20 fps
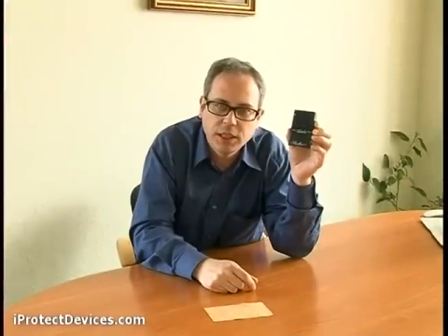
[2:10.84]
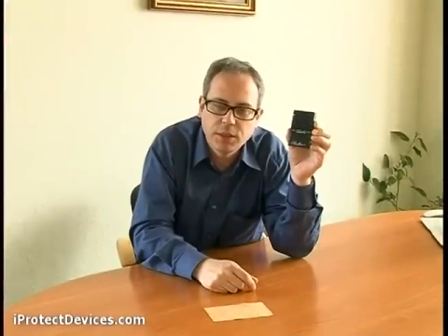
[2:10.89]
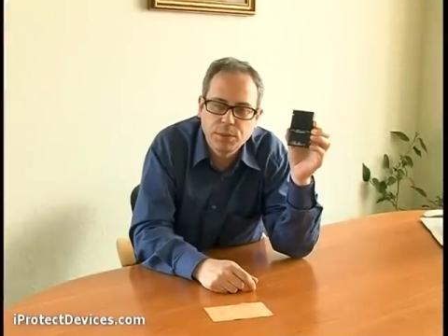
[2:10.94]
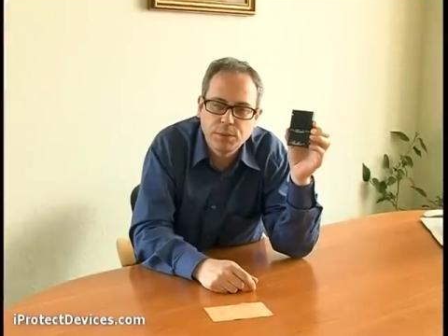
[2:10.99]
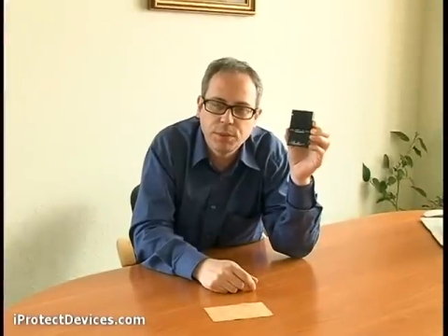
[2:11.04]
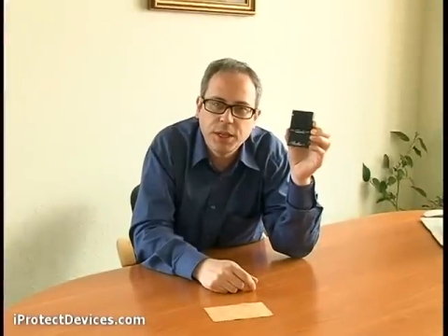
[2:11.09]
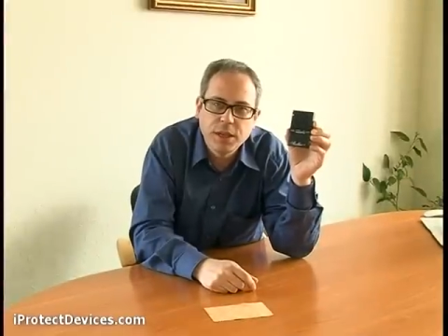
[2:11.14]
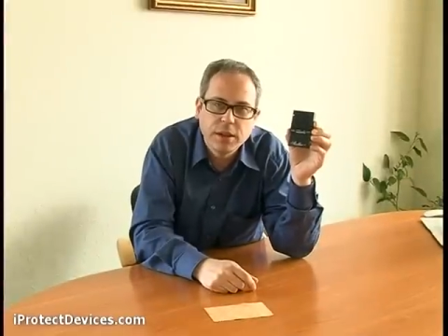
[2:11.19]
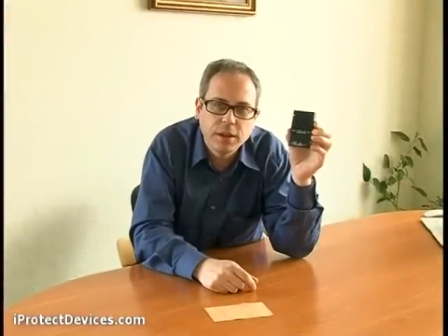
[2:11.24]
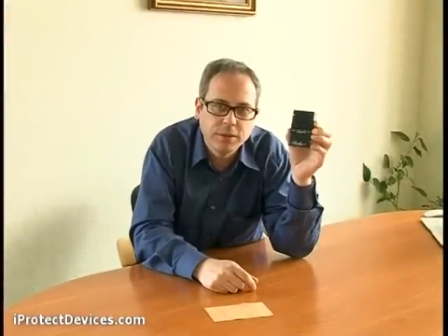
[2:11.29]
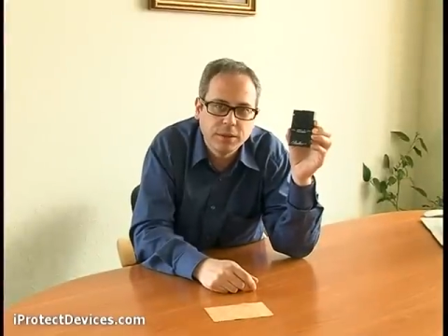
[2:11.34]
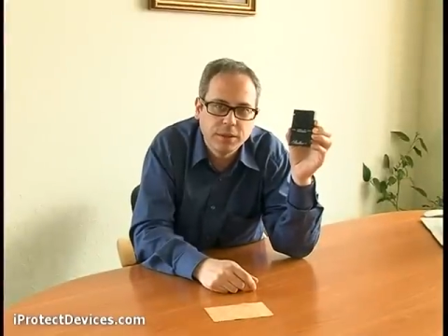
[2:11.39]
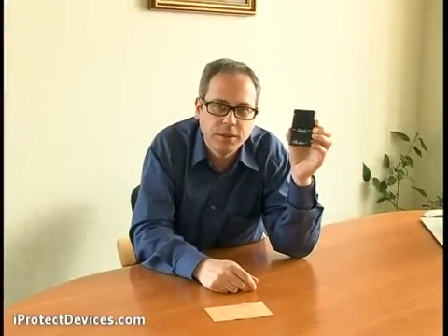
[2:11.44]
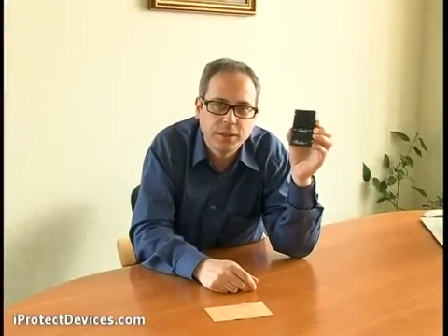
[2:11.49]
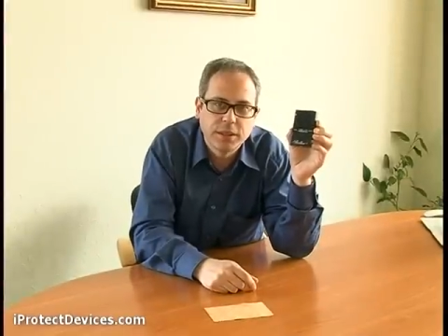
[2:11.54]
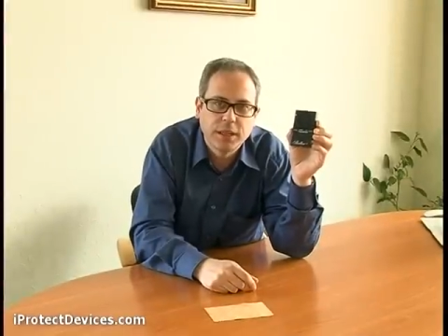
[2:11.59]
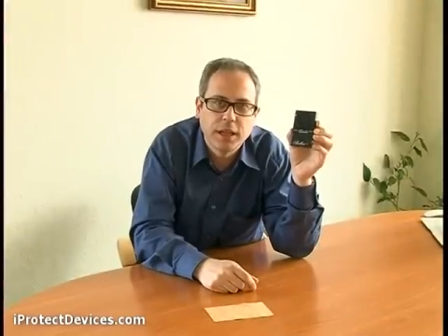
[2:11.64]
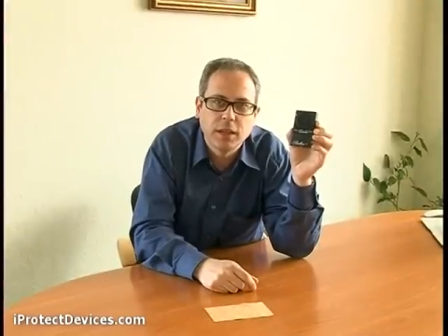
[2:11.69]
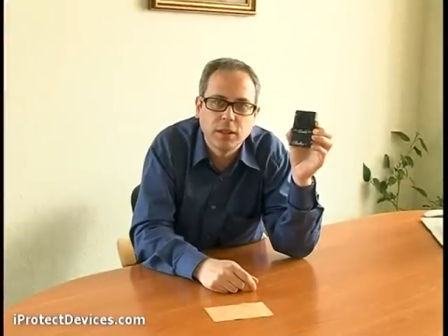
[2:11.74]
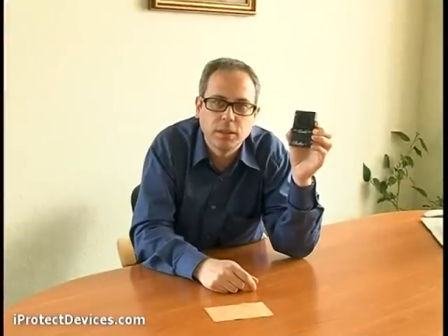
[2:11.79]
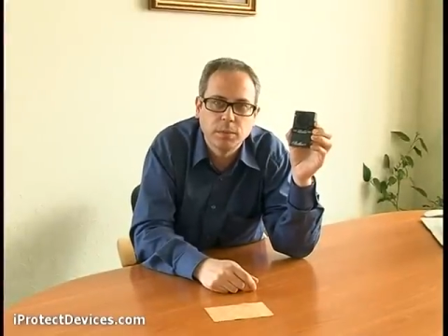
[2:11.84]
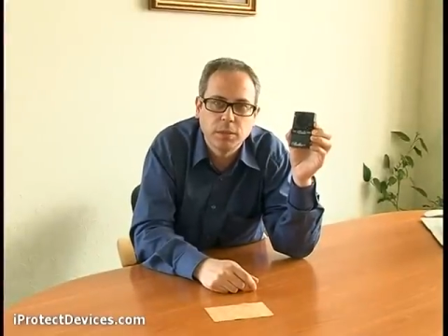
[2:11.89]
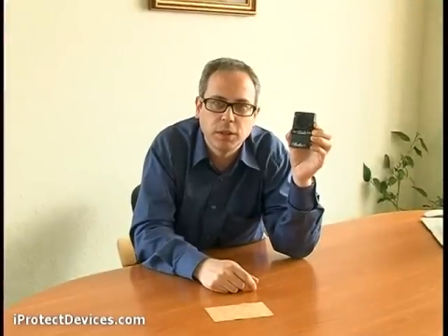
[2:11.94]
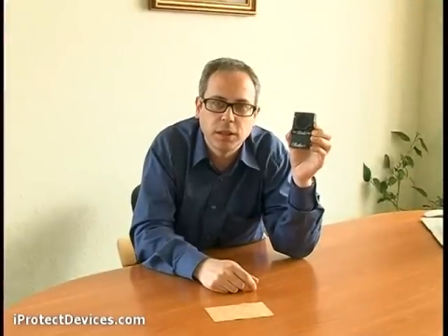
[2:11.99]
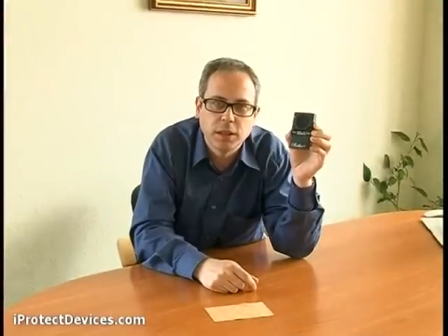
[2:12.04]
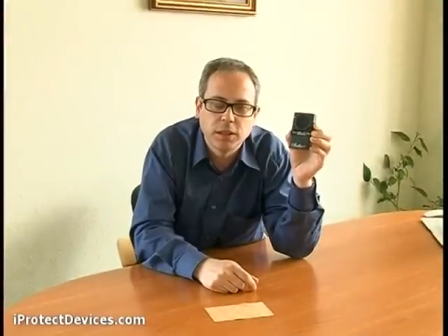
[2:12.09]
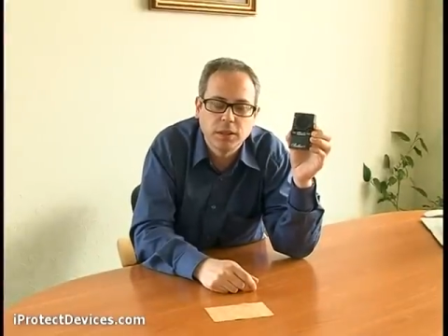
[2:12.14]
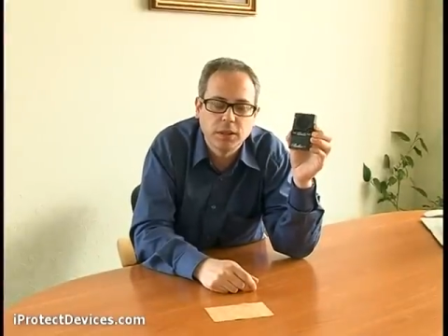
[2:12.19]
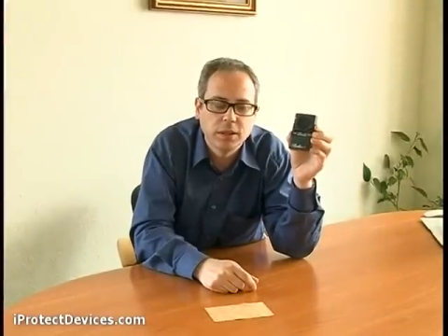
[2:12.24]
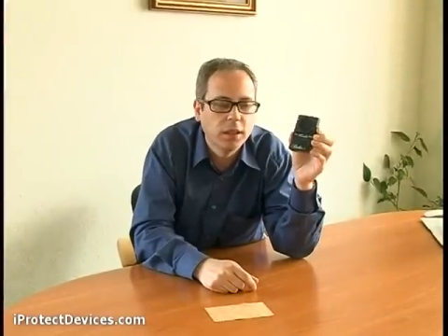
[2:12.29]
300 Skeller
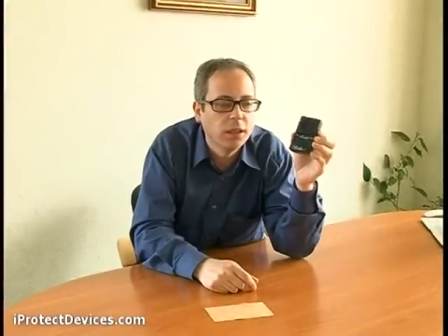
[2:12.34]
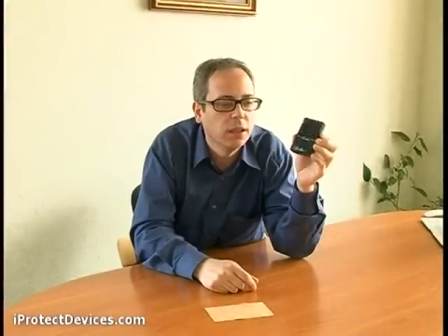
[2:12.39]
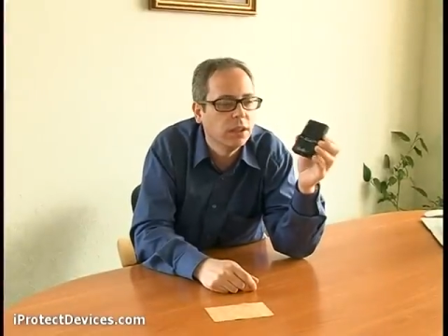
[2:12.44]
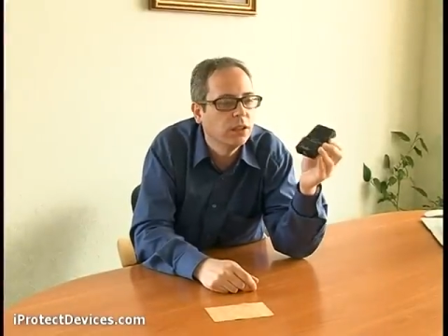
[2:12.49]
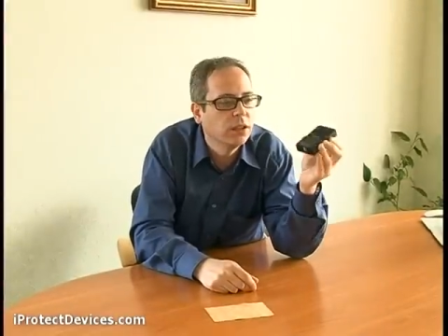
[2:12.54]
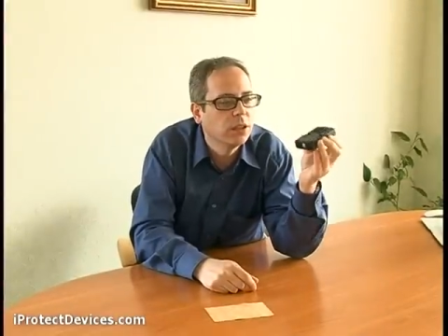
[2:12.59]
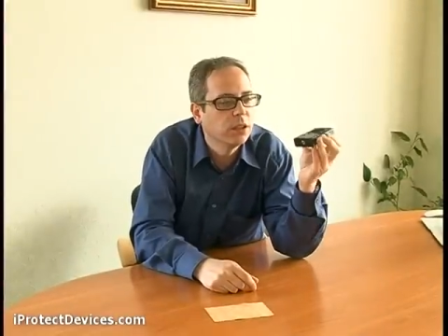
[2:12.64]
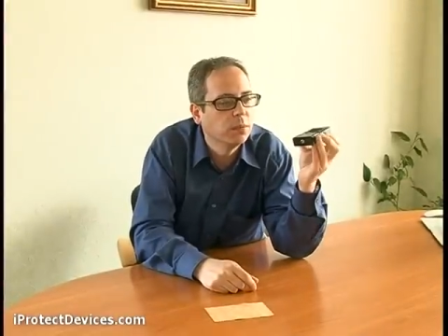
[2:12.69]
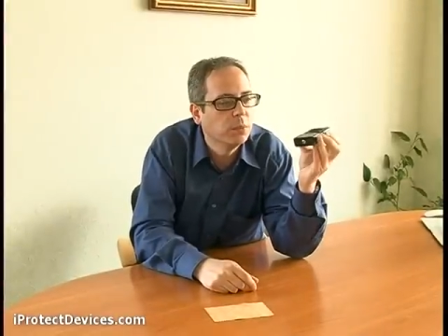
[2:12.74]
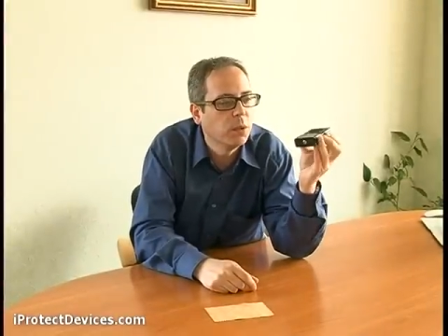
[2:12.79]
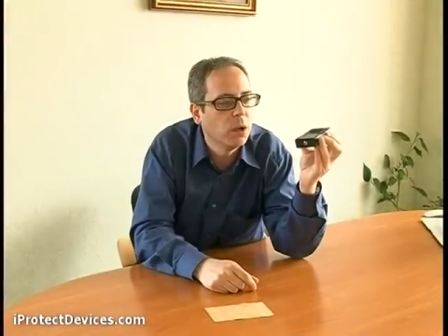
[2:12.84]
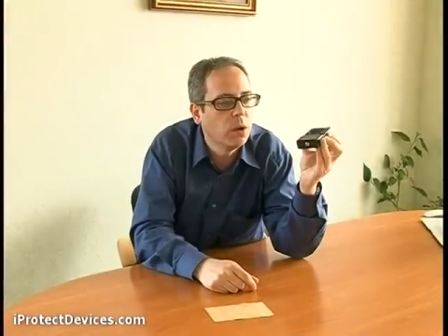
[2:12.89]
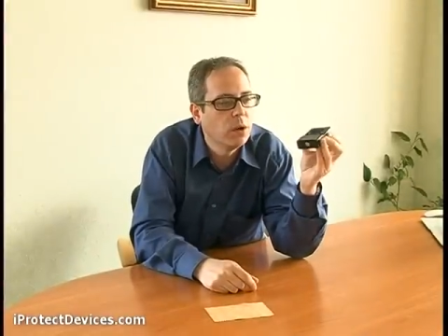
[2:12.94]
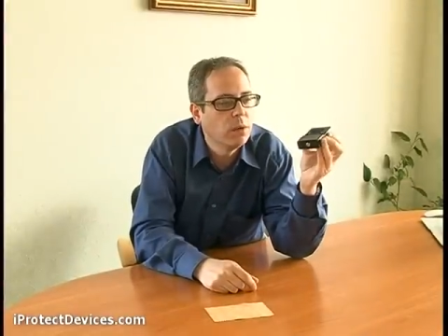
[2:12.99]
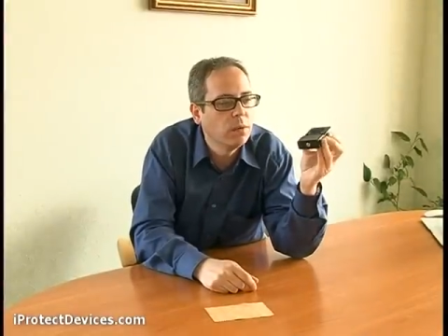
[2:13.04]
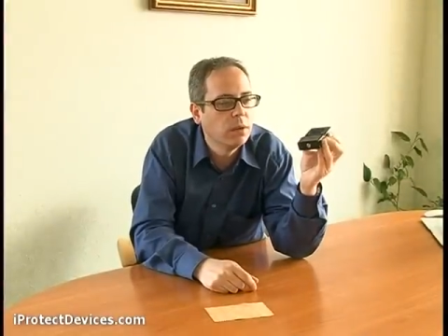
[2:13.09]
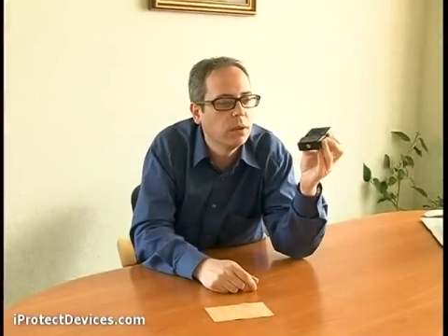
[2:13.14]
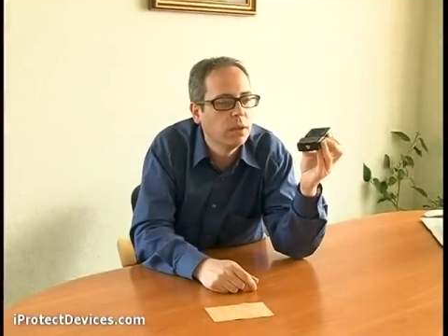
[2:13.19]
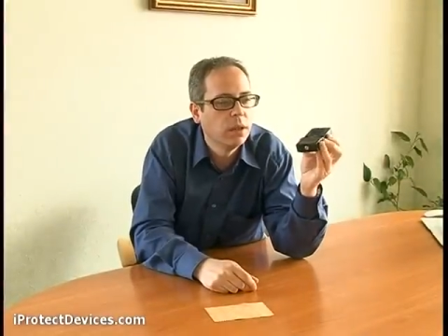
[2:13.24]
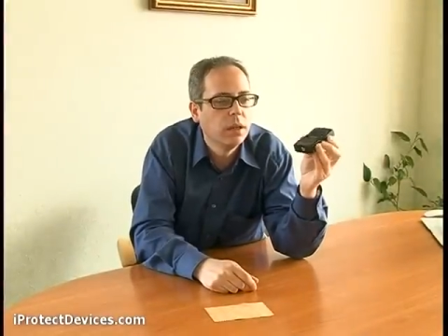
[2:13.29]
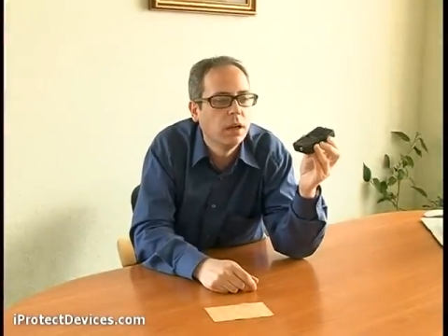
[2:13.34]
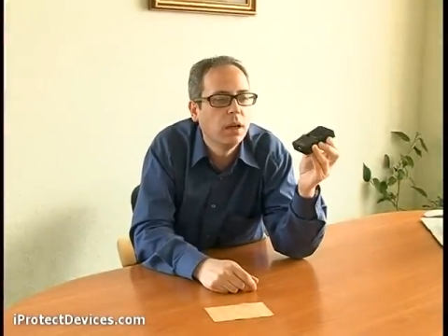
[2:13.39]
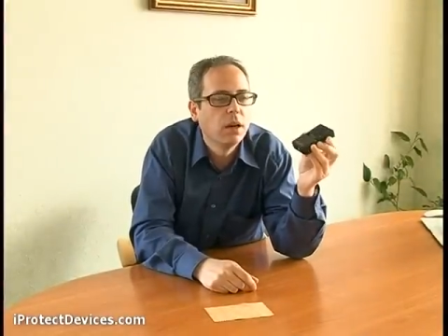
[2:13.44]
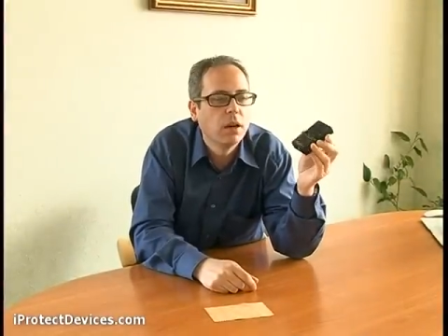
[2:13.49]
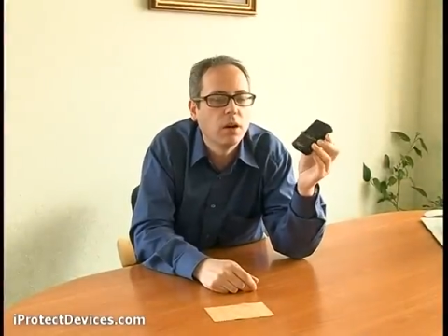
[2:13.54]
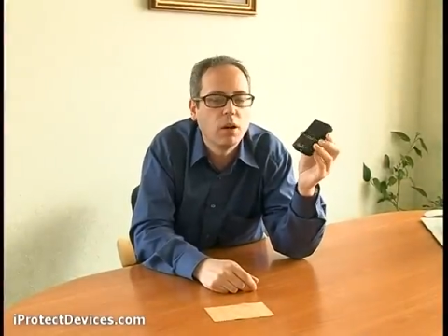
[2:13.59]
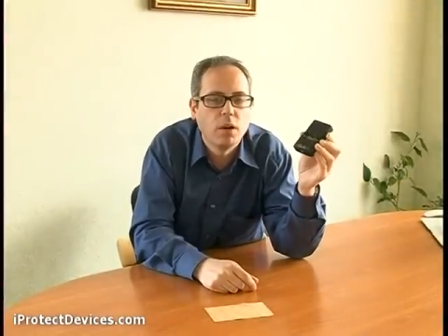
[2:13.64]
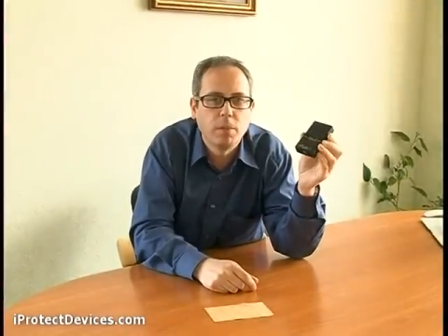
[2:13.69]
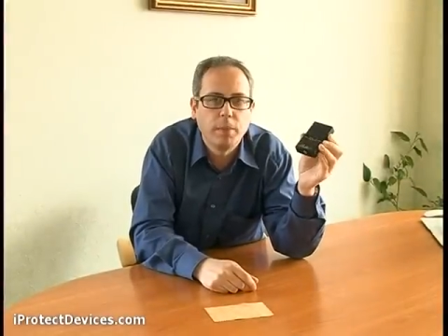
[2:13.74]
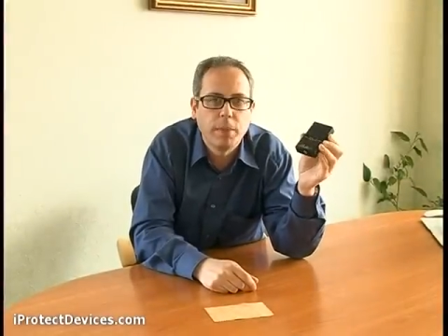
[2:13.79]
Plus. It's small,
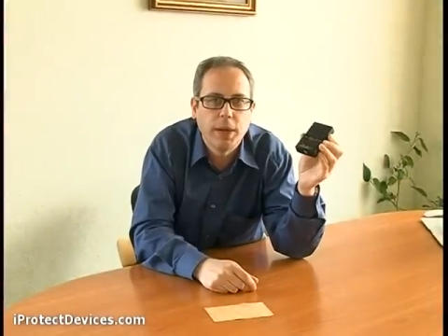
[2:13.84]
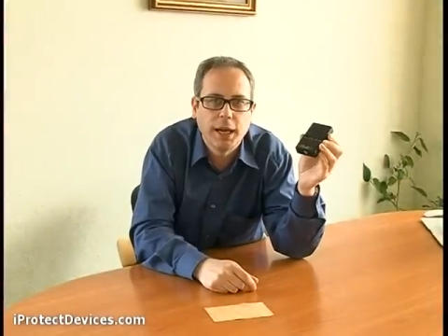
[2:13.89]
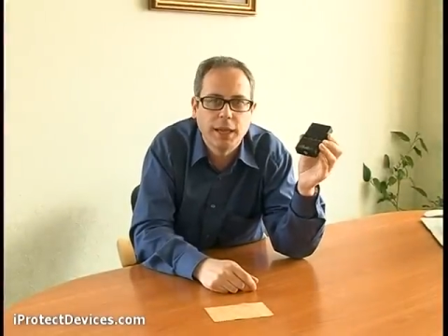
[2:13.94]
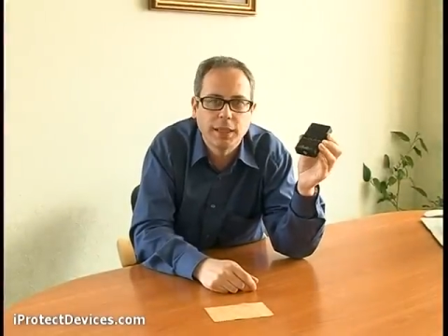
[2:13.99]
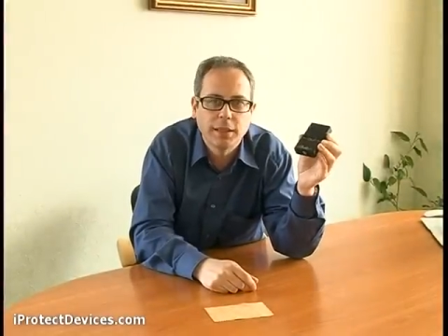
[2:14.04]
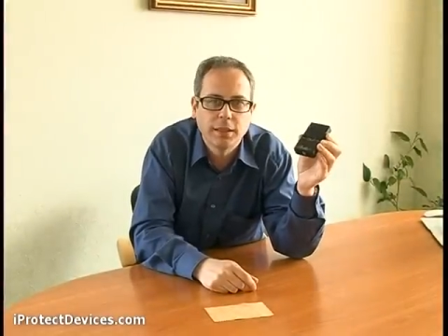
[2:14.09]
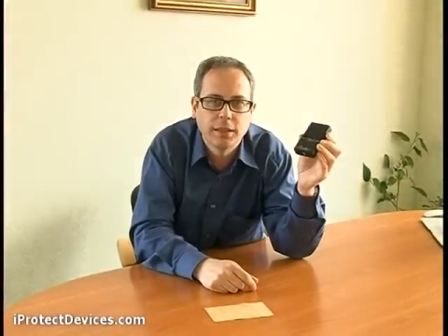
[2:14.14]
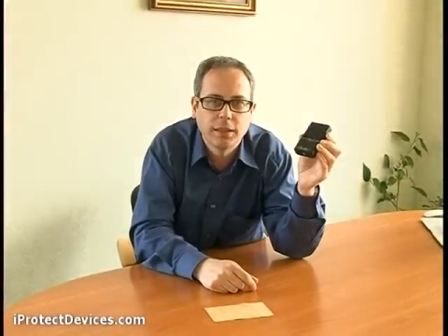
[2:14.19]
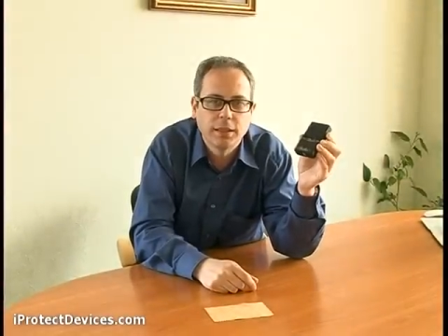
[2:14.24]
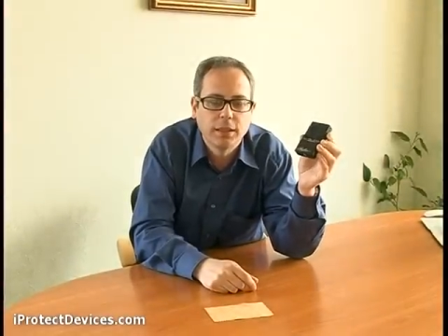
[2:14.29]
compact,